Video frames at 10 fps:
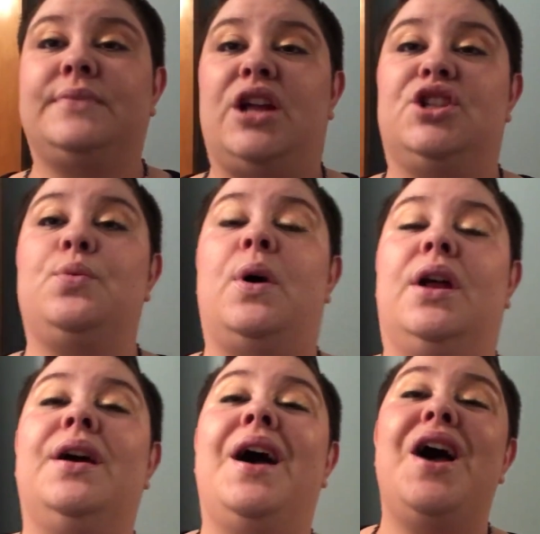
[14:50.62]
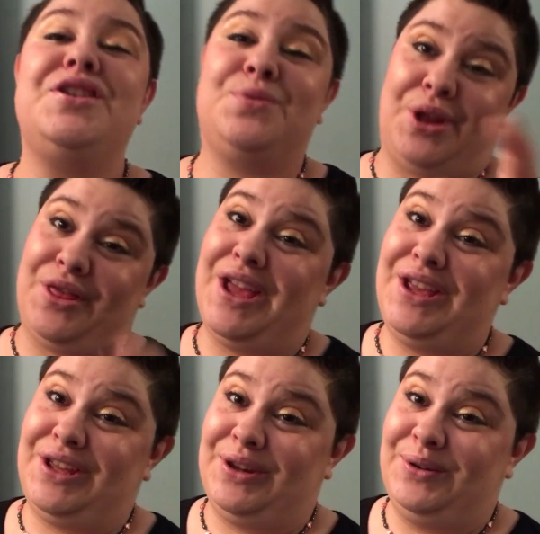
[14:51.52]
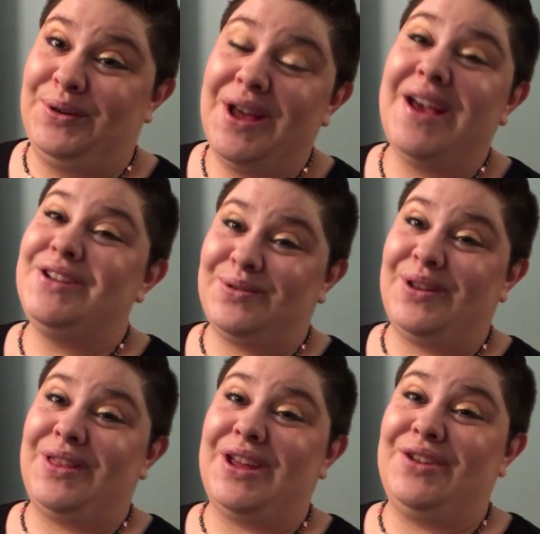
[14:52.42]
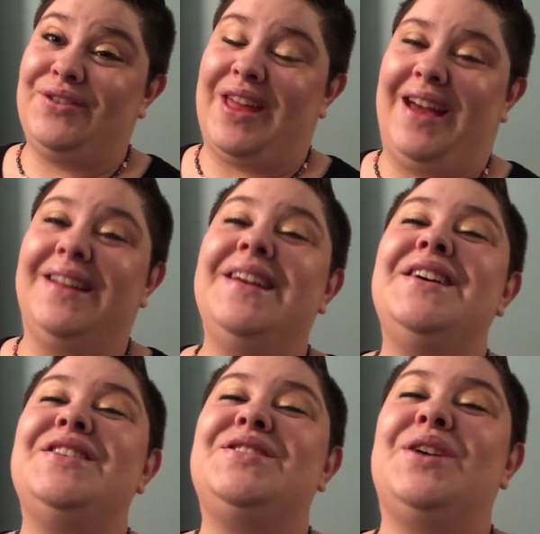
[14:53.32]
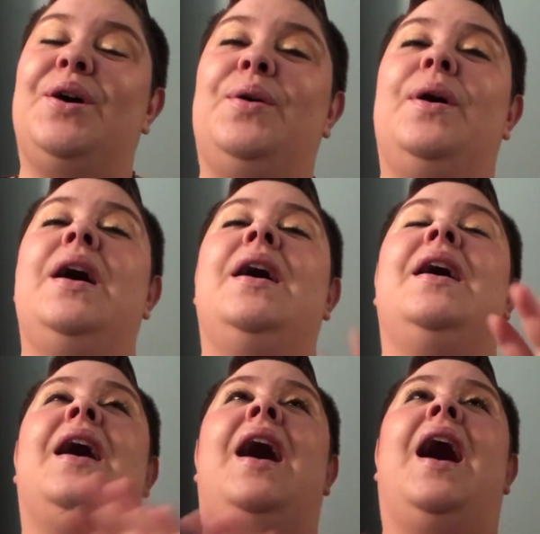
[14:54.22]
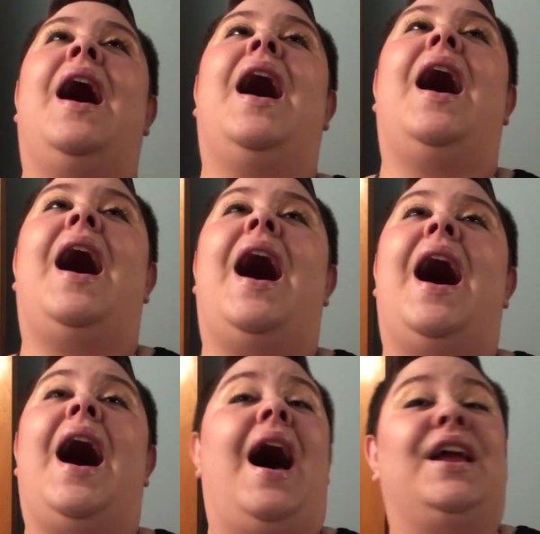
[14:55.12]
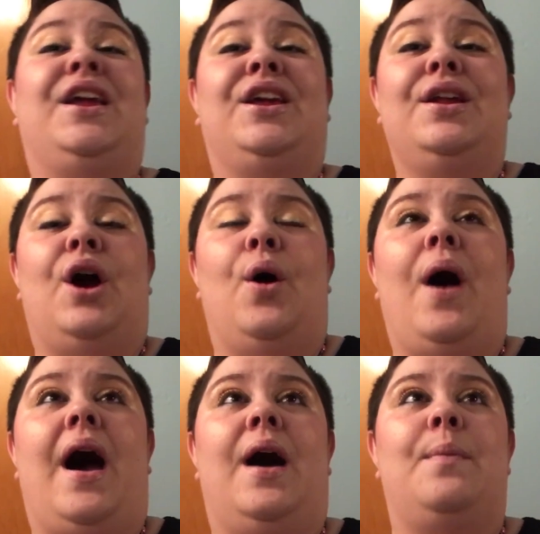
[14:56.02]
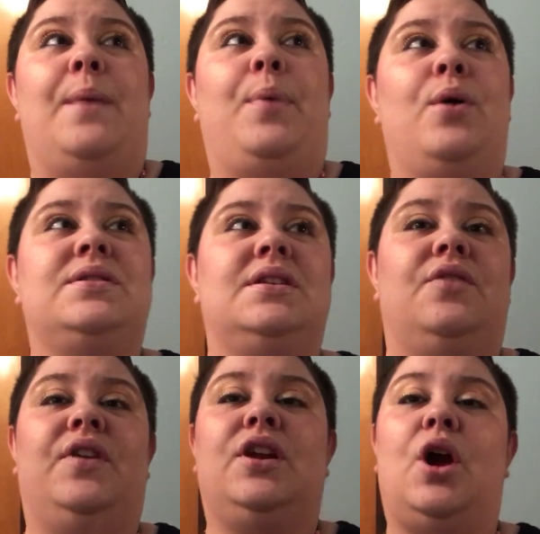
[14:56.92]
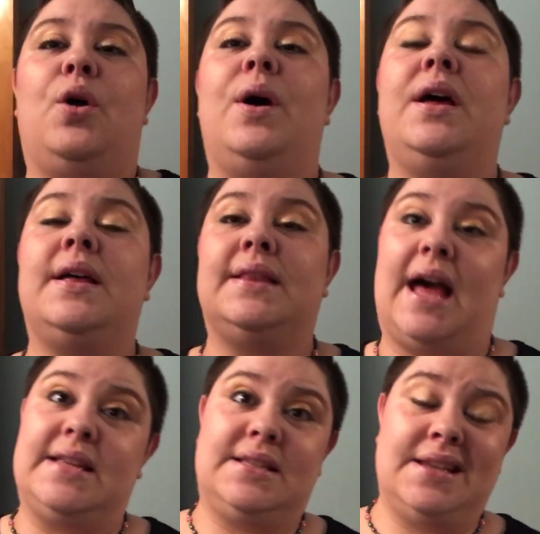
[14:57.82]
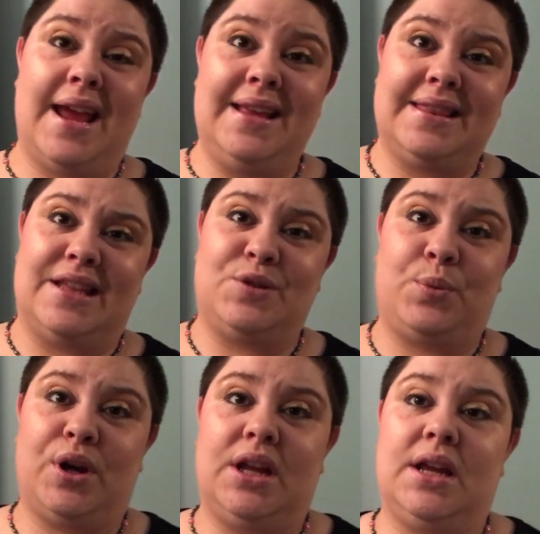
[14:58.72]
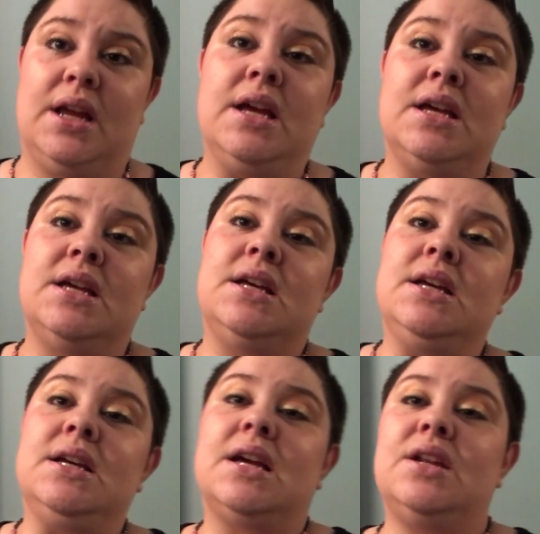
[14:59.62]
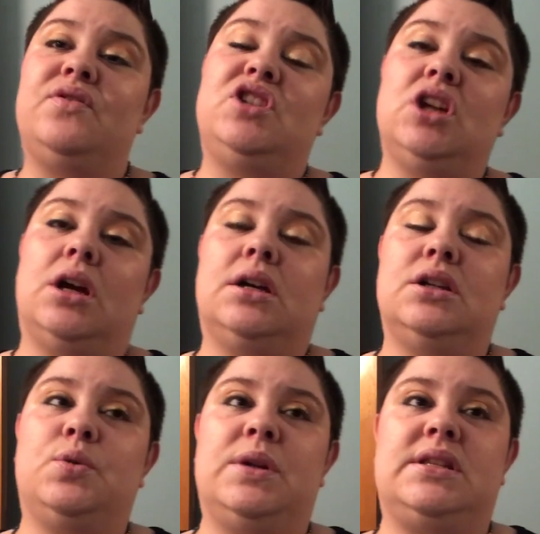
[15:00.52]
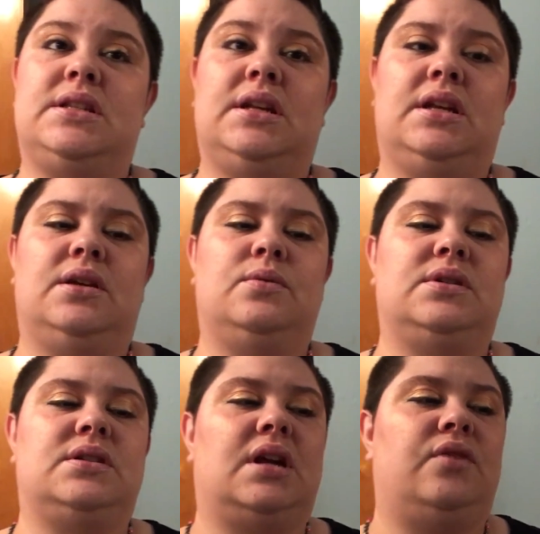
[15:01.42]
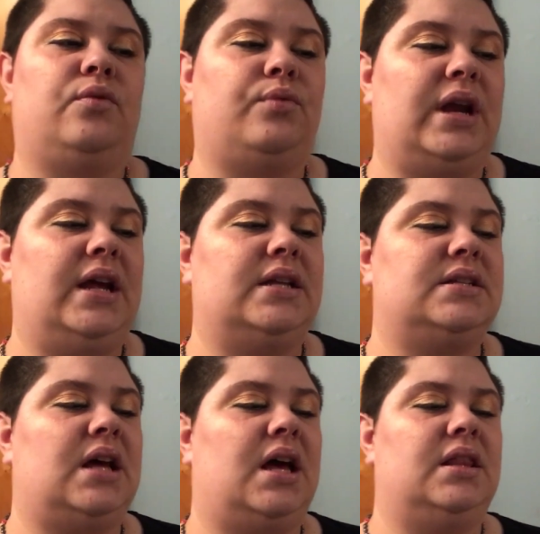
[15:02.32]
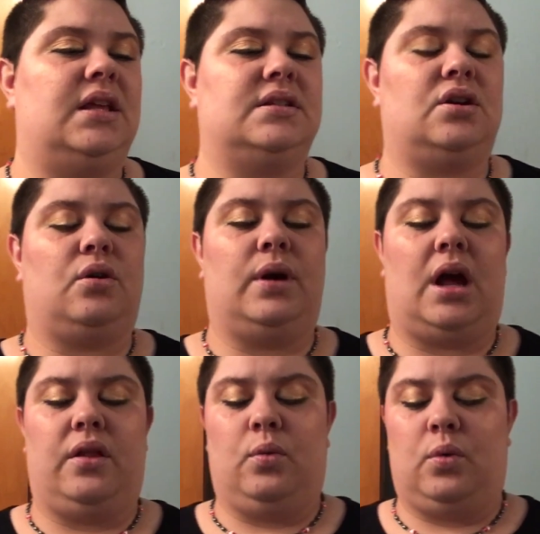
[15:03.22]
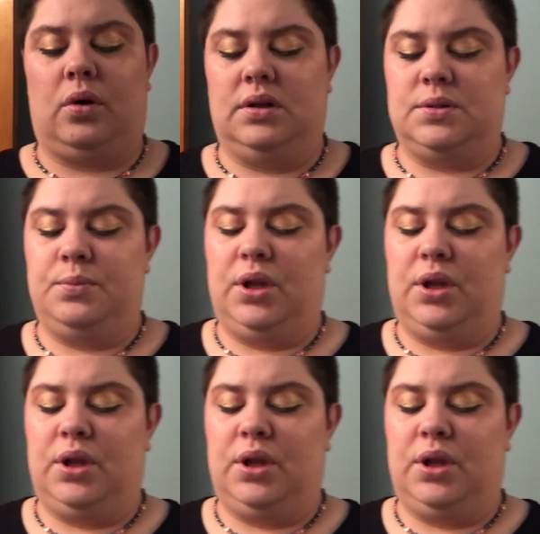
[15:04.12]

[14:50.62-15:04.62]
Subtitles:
I just want to thank you. Just want to thank you for that. So, you know, I posted a video last night that's kind kind of dark and twisty. It was kind of a rant on things that are going on in the world and